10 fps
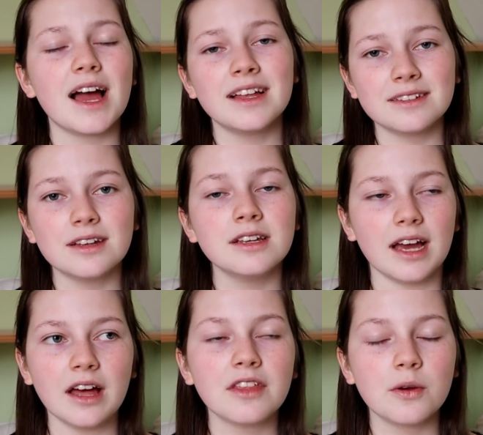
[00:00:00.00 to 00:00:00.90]
And
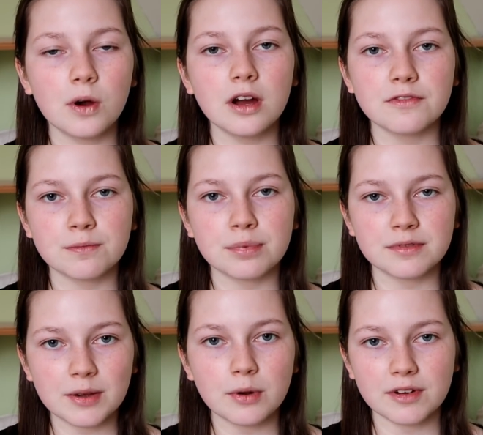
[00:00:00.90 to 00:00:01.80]
yeah, they were
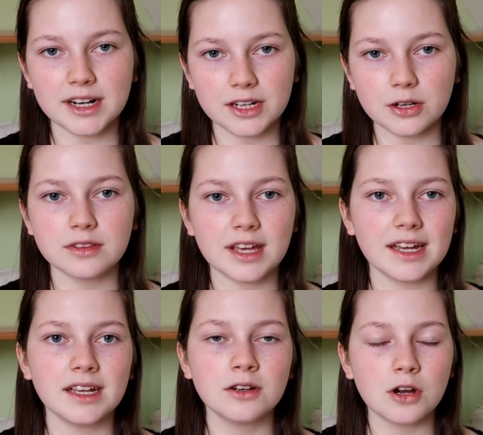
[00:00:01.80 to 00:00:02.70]
really good.
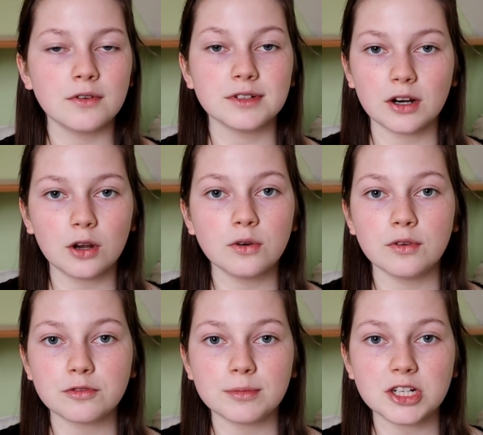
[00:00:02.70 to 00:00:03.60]
They covered a lot of
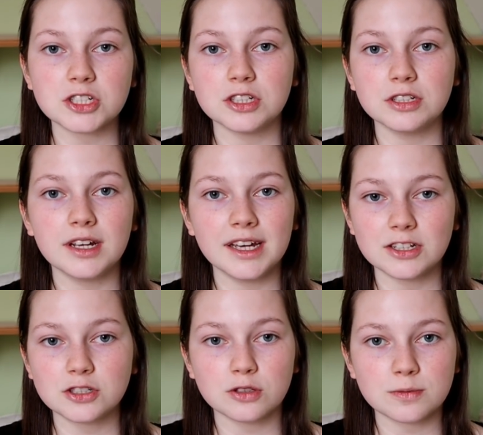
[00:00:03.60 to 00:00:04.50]
information in a
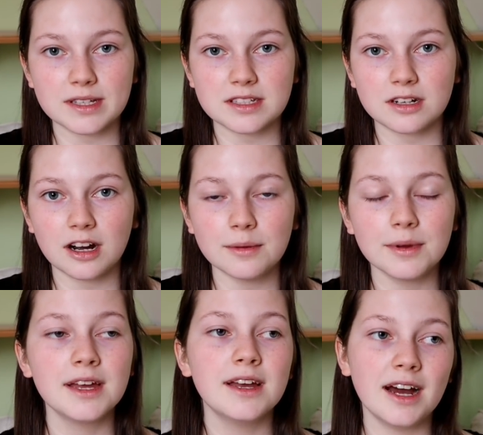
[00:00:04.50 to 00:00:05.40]
short space of time,
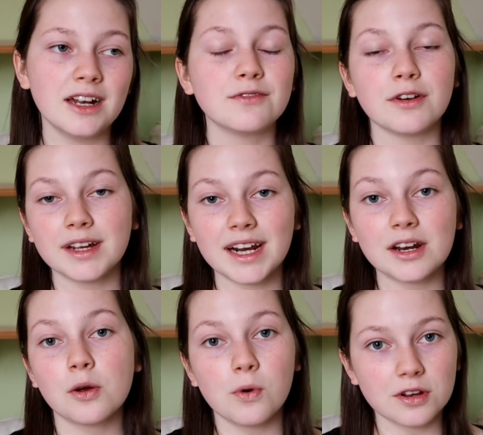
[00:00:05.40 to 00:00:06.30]
and I'm very glad
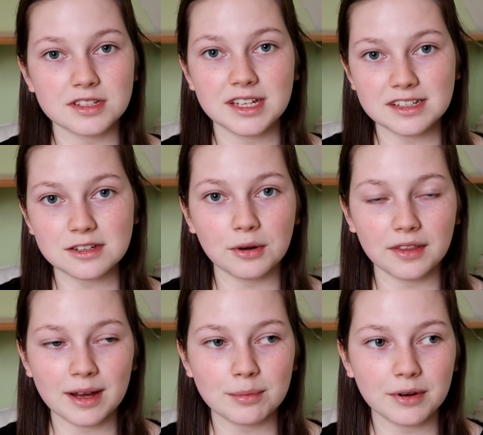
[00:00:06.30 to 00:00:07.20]
I was in school at
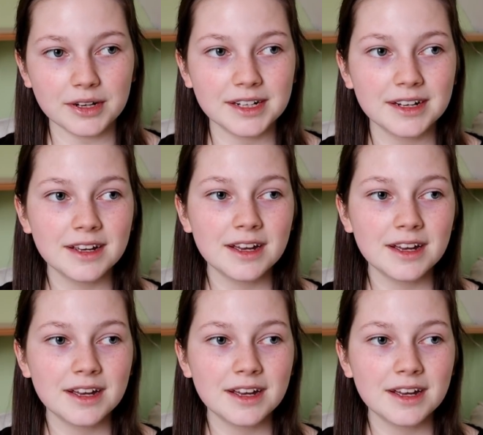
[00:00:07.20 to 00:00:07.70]
that point.